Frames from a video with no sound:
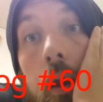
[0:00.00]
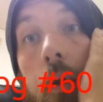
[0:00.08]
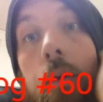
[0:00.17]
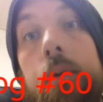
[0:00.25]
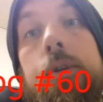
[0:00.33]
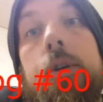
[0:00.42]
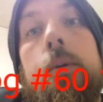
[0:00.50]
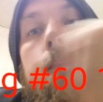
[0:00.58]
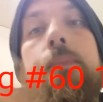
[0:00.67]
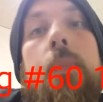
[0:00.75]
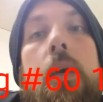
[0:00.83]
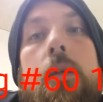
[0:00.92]
Hello
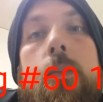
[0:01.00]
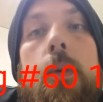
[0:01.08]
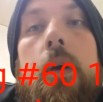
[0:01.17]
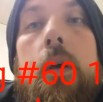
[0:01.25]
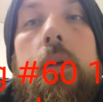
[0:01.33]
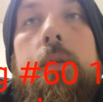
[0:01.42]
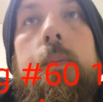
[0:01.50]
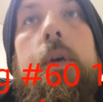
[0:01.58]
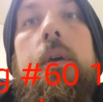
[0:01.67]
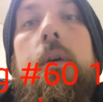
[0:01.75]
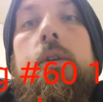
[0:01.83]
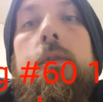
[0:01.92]
YouTube, it's me, it's
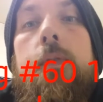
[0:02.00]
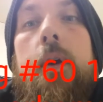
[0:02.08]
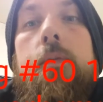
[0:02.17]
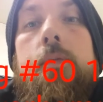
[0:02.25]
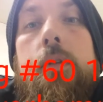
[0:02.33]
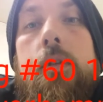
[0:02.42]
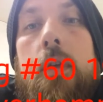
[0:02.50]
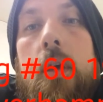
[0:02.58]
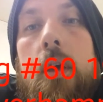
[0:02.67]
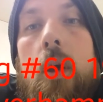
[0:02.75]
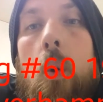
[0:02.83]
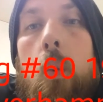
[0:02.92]
me, it's your favourite
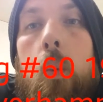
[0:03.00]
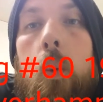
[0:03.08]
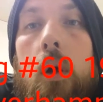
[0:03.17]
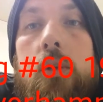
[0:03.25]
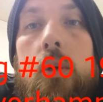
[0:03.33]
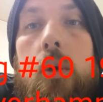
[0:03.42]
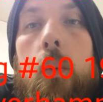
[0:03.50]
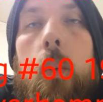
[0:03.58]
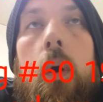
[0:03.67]
Steve. What a